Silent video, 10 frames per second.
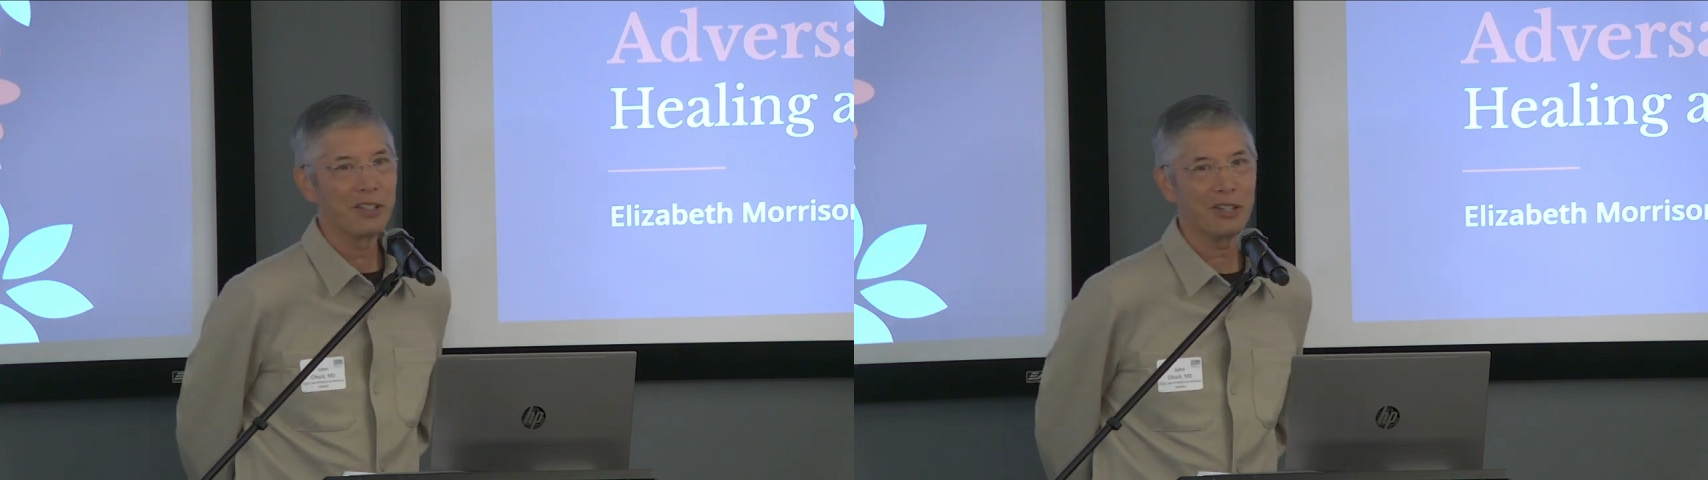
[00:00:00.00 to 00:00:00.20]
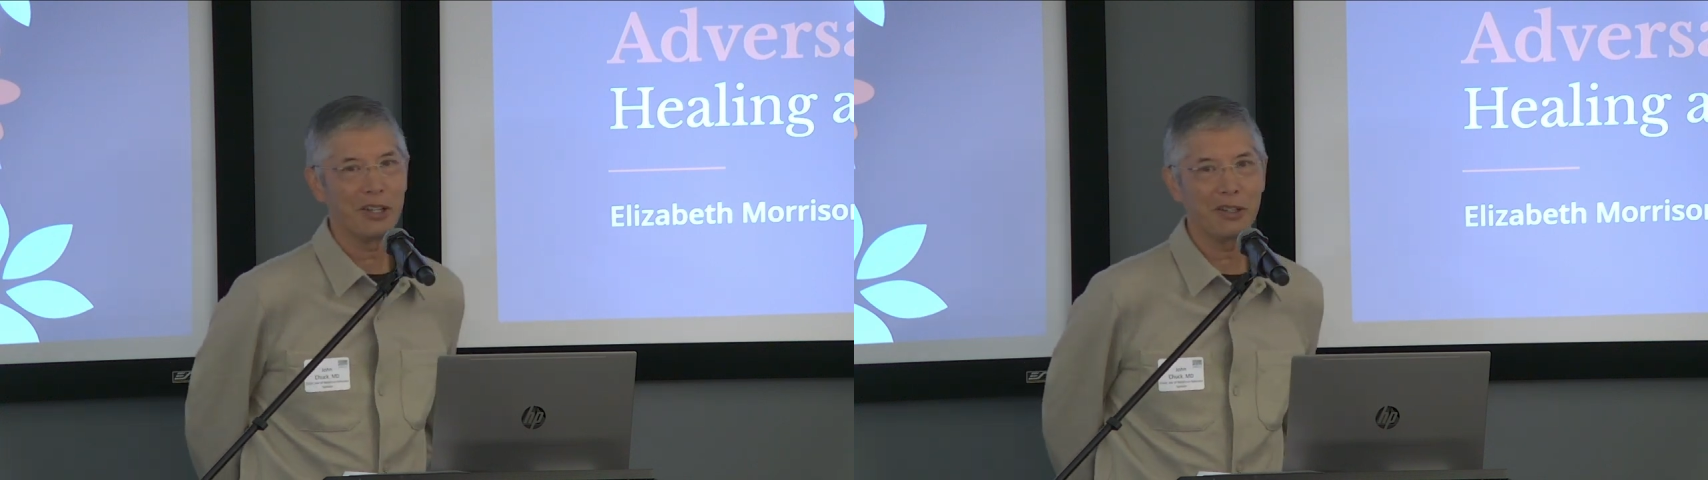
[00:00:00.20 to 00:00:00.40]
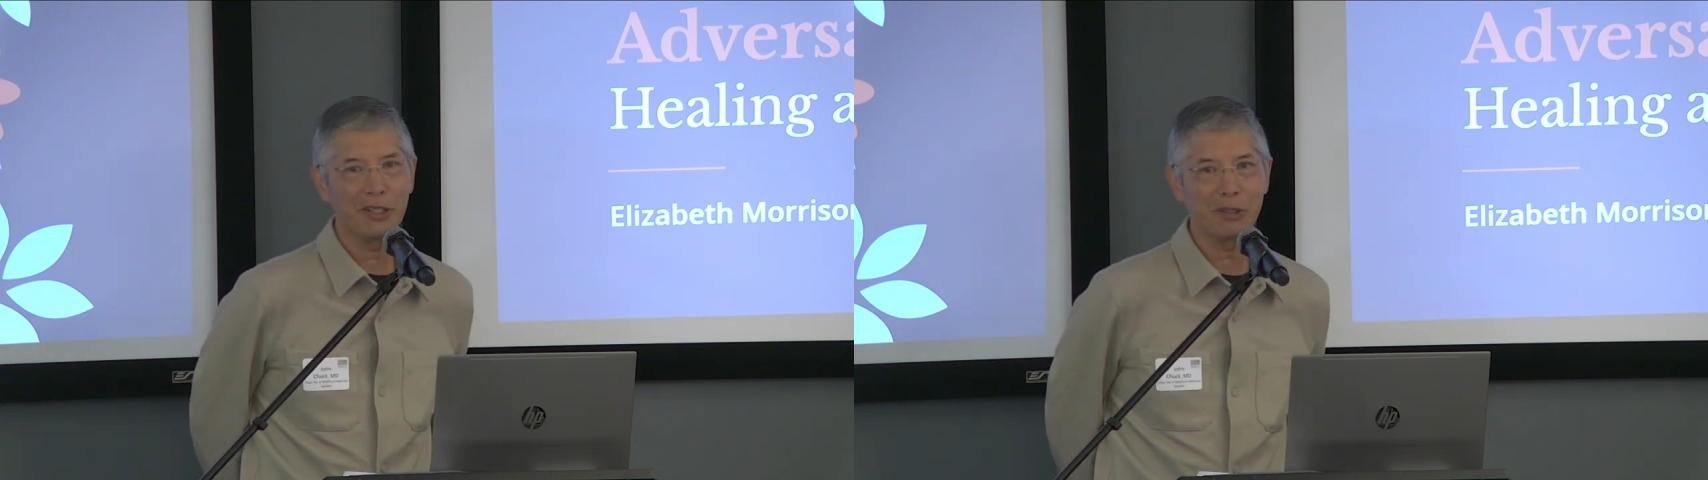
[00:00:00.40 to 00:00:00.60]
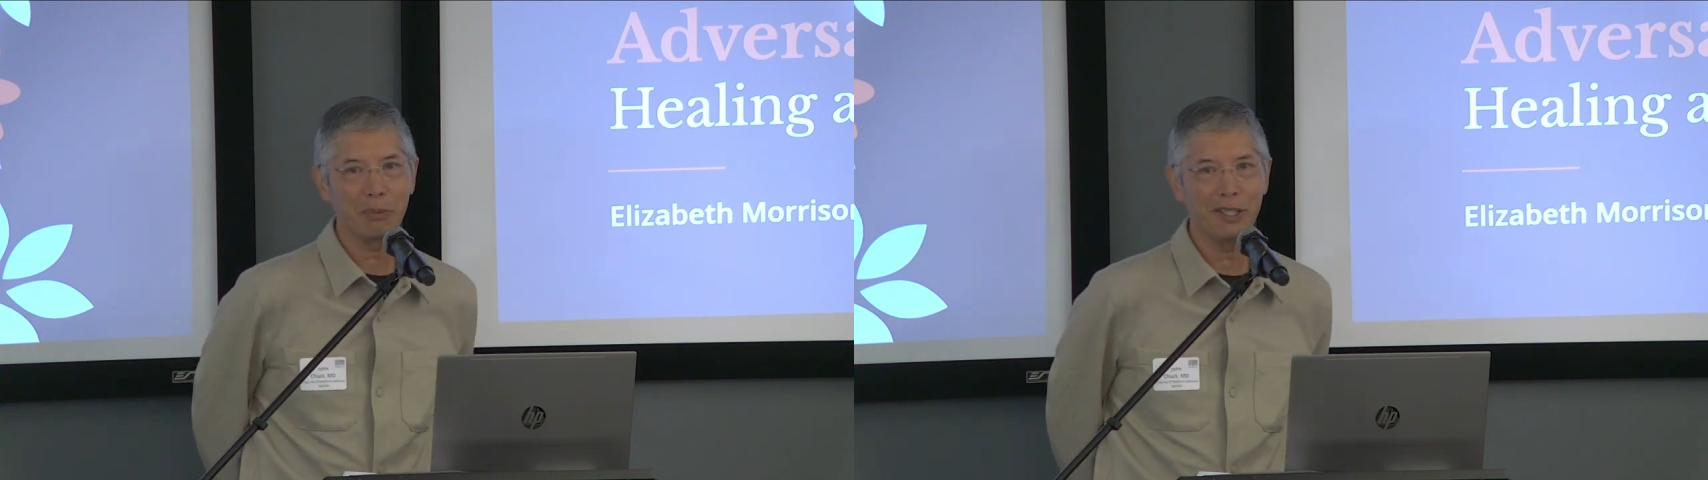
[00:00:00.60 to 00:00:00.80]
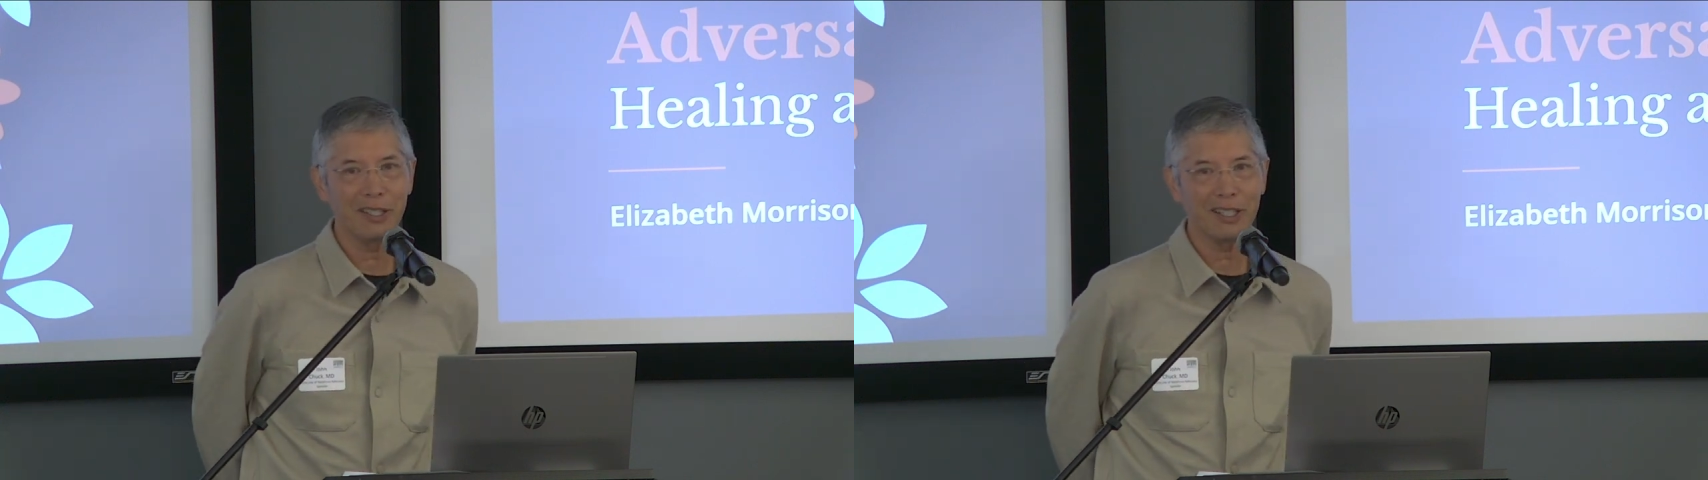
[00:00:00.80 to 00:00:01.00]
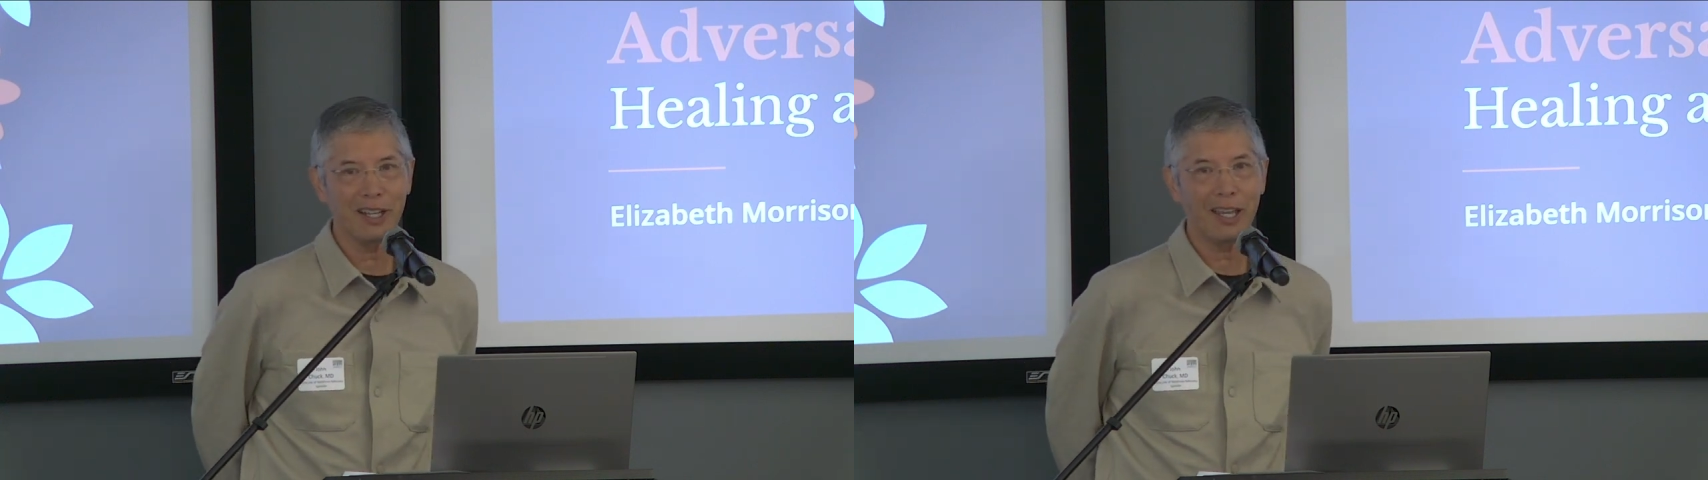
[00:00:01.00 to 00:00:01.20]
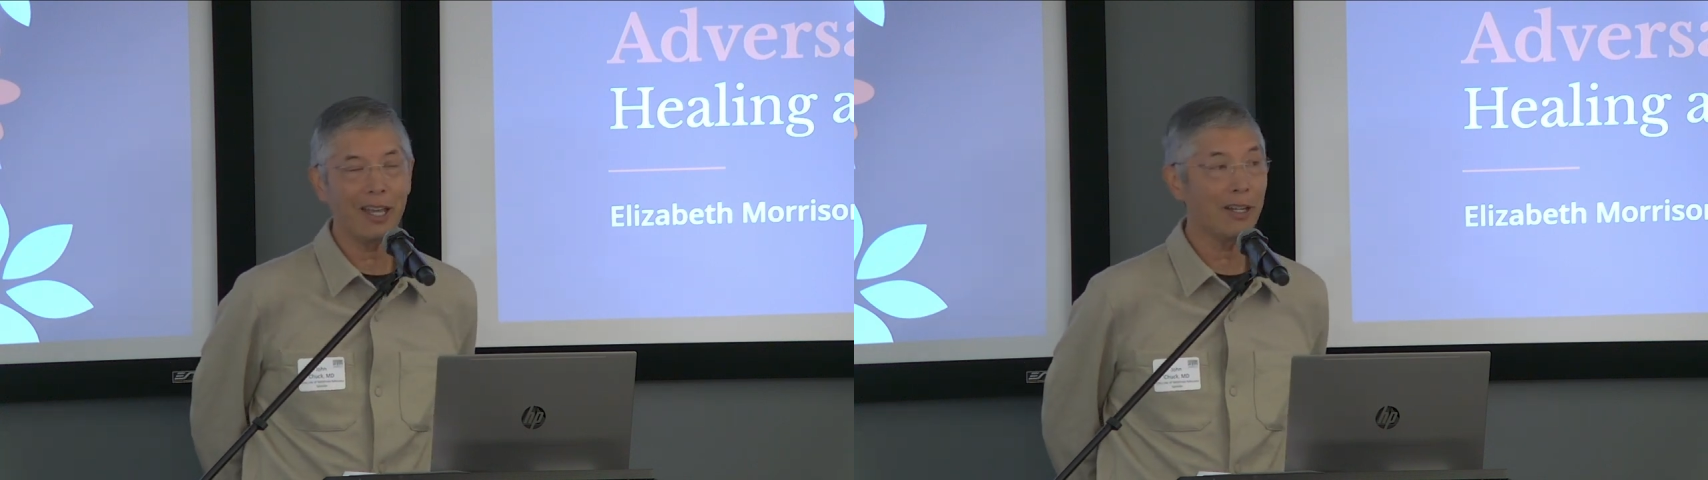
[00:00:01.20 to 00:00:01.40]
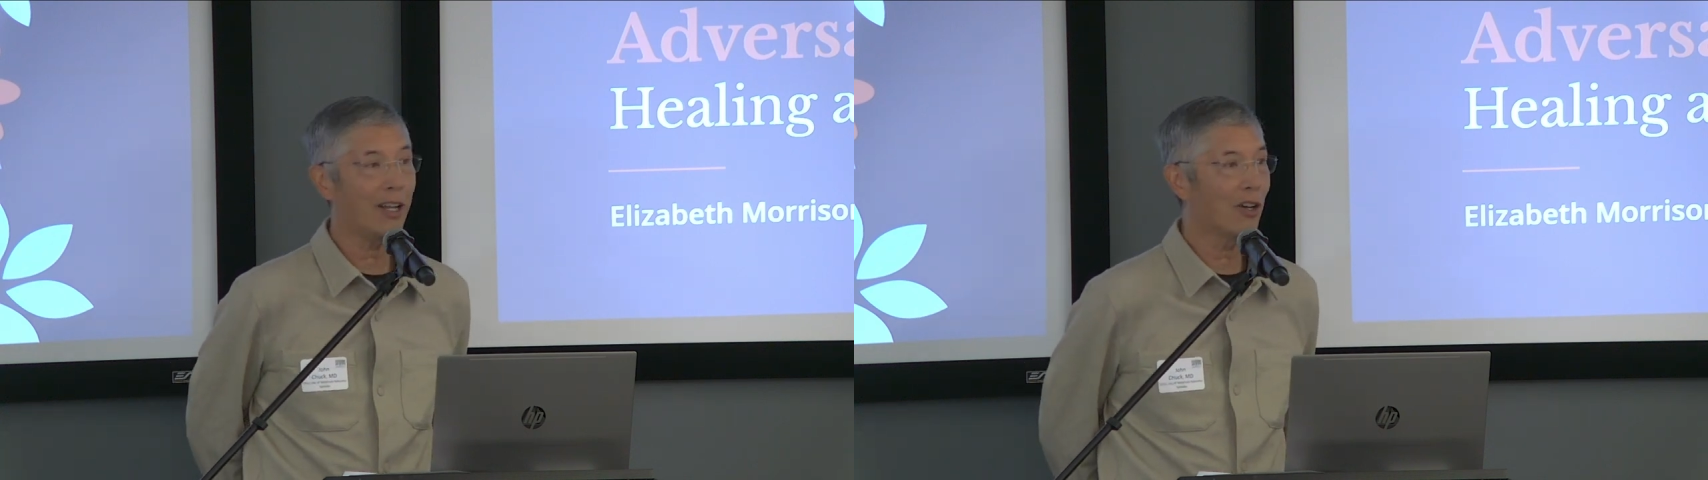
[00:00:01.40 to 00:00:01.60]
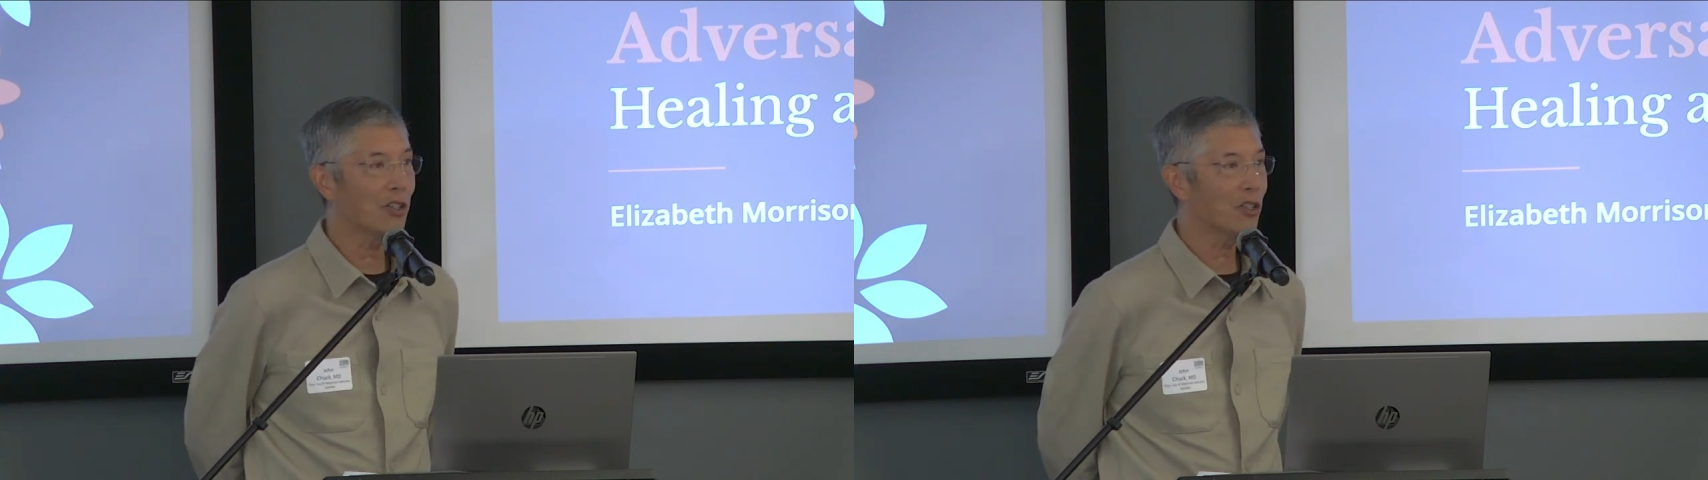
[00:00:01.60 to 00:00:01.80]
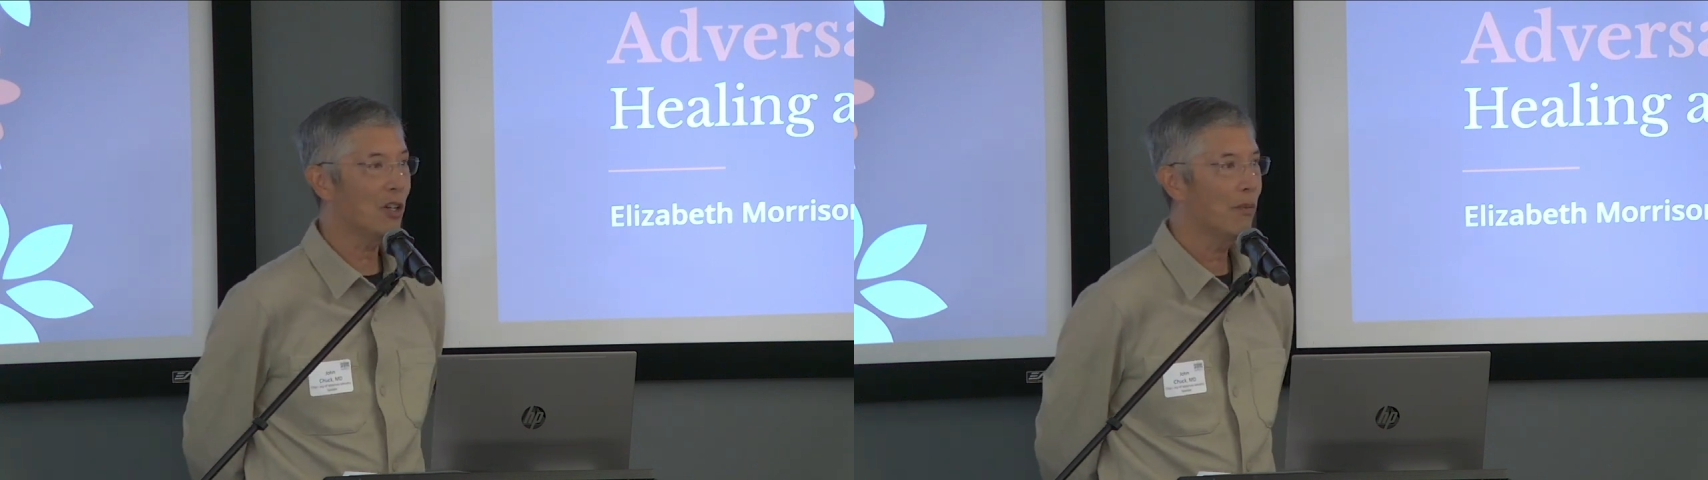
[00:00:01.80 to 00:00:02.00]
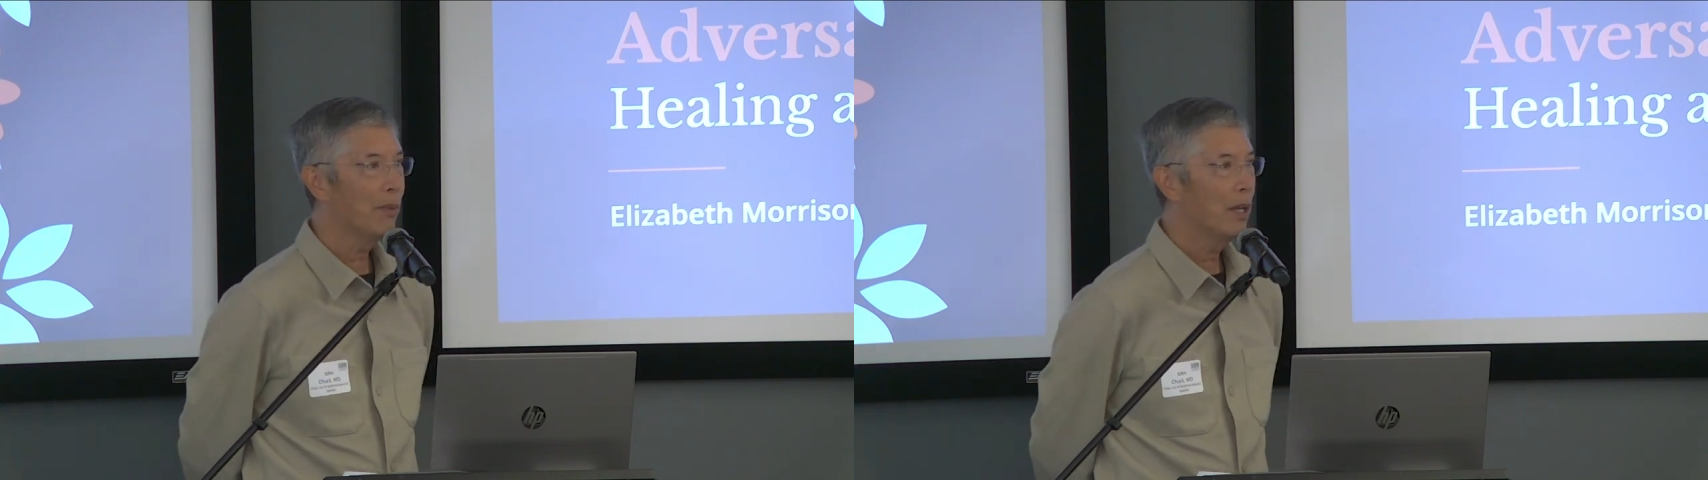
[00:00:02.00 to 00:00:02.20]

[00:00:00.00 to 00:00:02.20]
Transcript: So let's please, and also